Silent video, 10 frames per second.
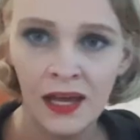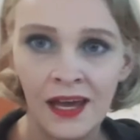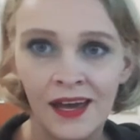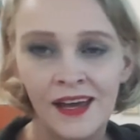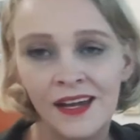
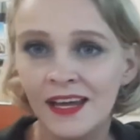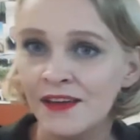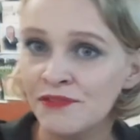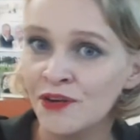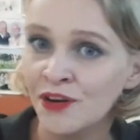And
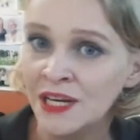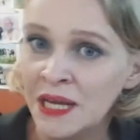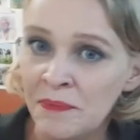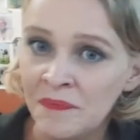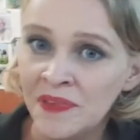if you're
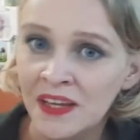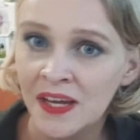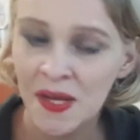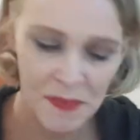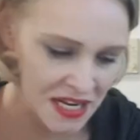in
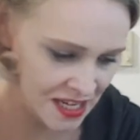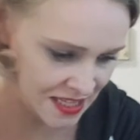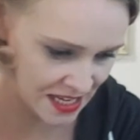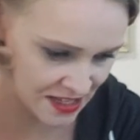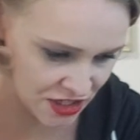
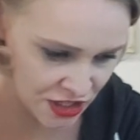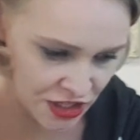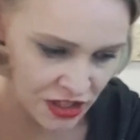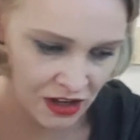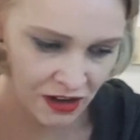immediate
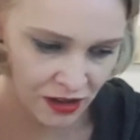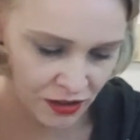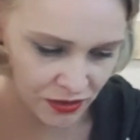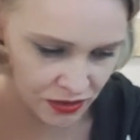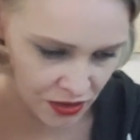danger, call